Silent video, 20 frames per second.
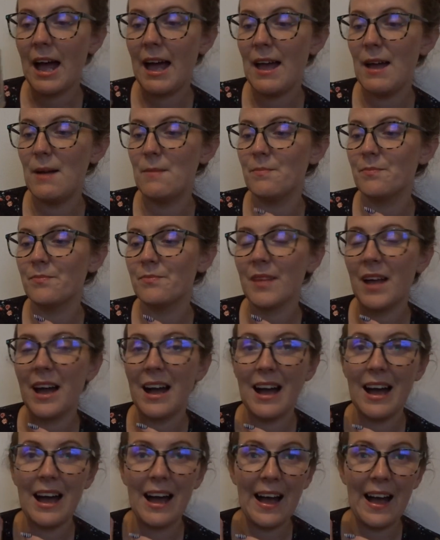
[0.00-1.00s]

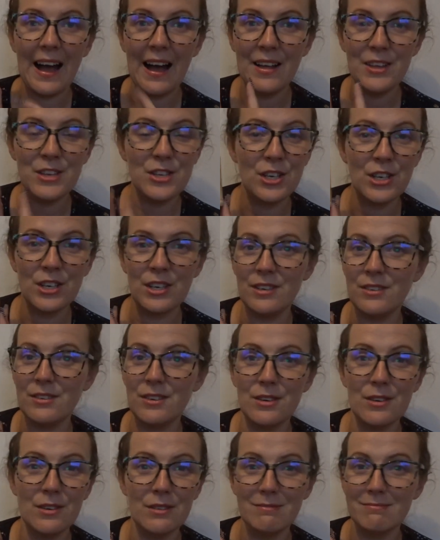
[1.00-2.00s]
You can
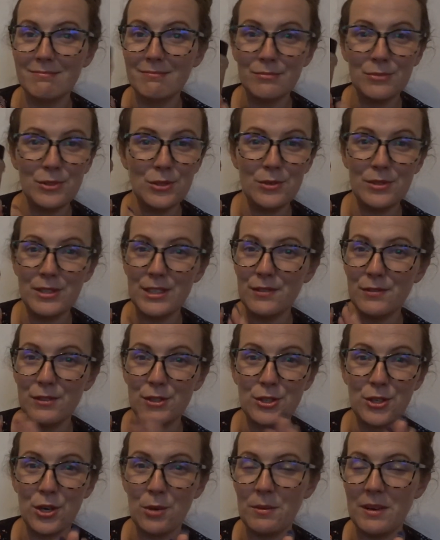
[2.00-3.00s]
use this for
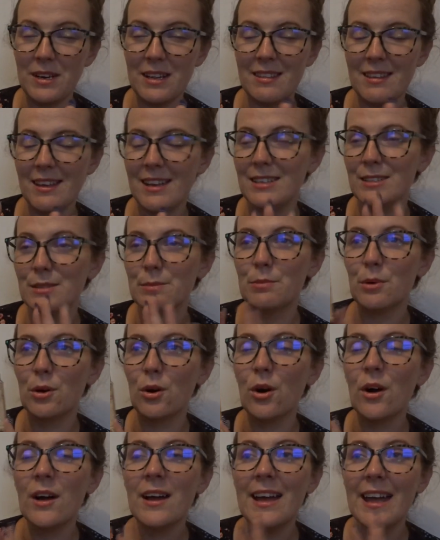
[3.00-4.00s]
so many things,
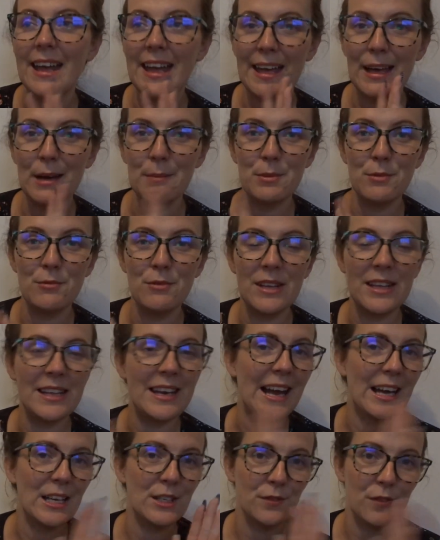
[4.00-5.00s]
but it'll be really
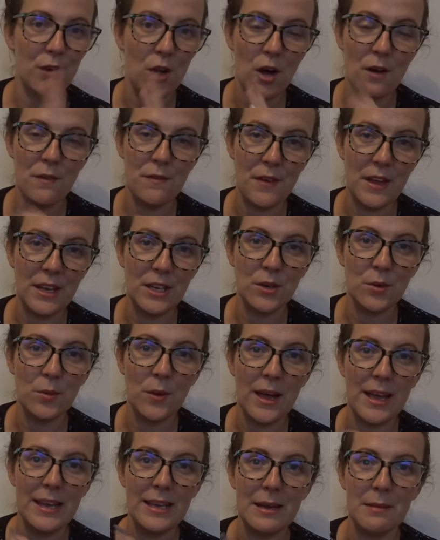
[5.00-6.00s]
nice for a fake
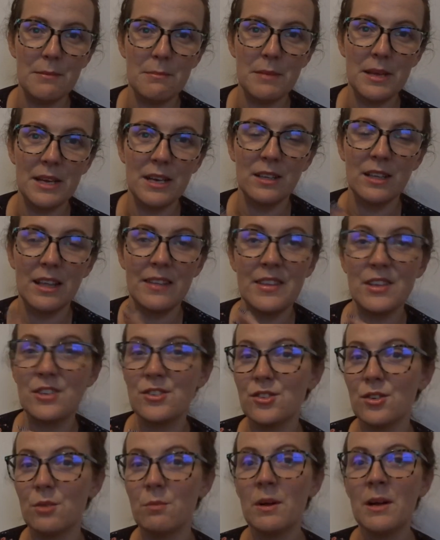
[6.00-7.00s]
away meal. And then
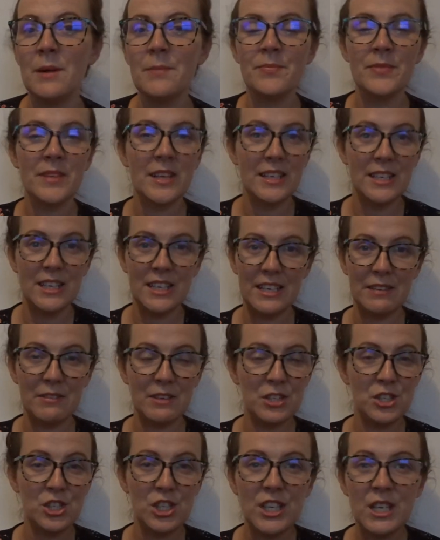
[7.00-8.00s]
some, you can
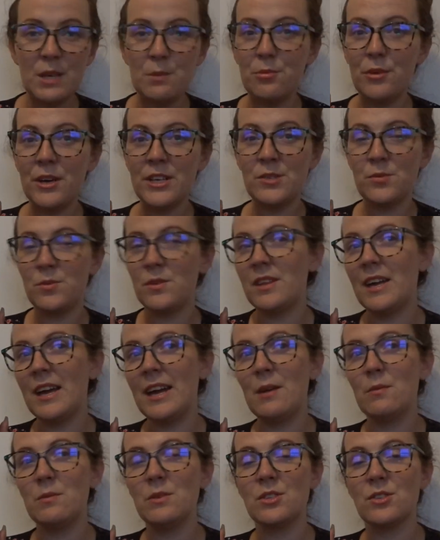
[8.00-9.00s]
have a chicken breast with
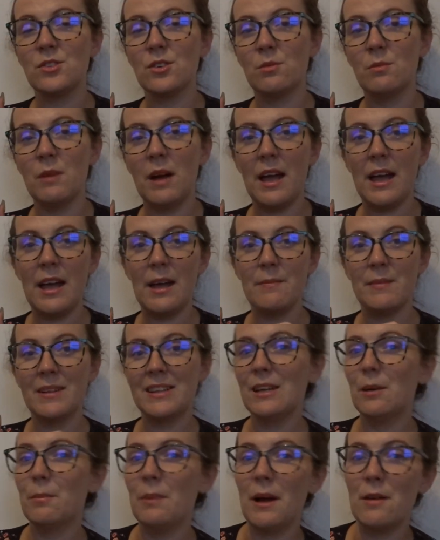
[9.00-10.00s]
it, with some a
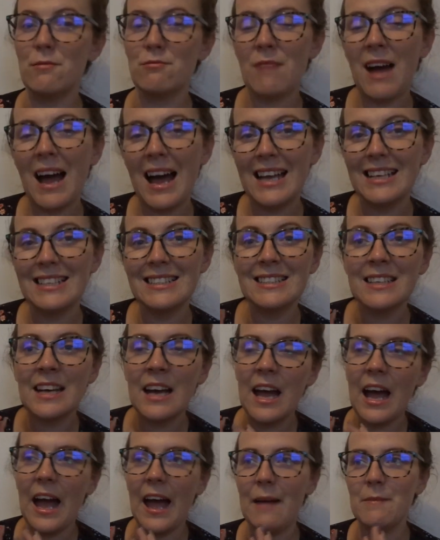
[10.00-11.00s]
little bit of rice,
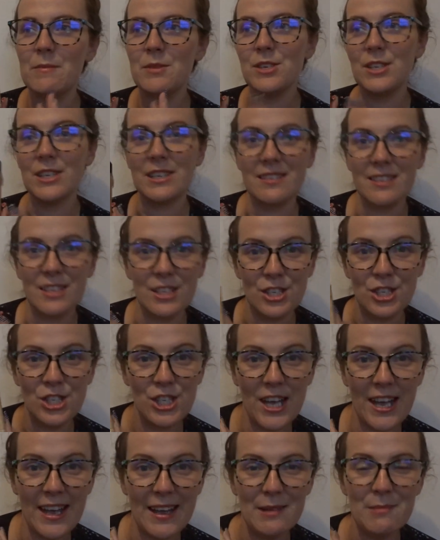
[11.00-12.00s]
your
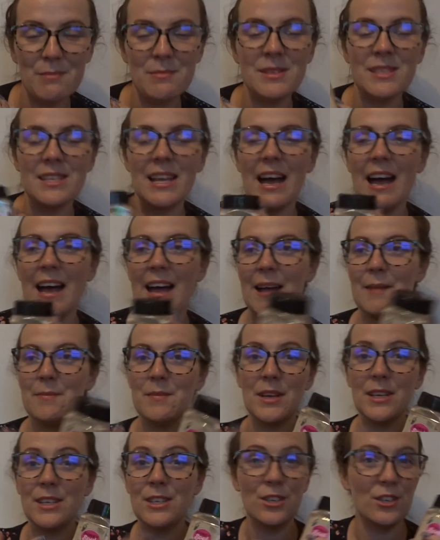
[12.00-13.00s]
chips,
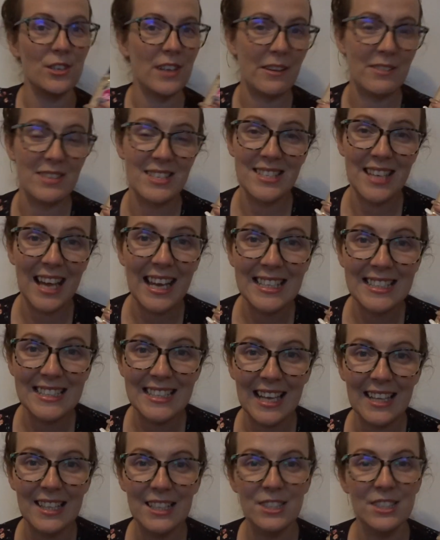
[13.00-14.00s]
you could have a side
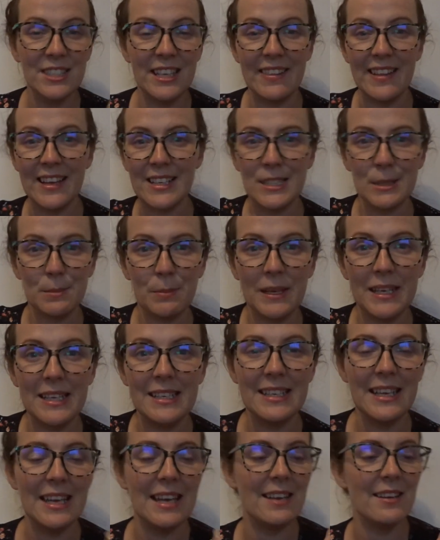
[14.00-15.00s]
salad to get that
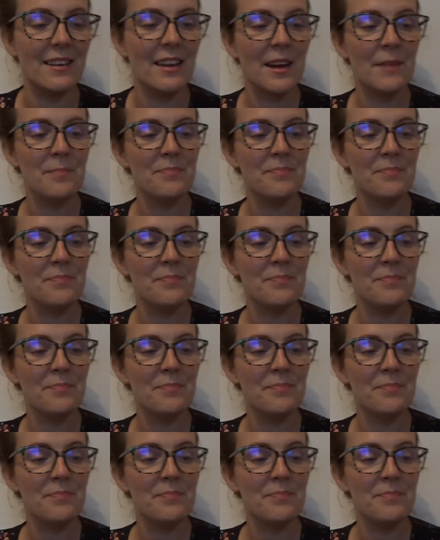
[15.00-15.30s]
speed in.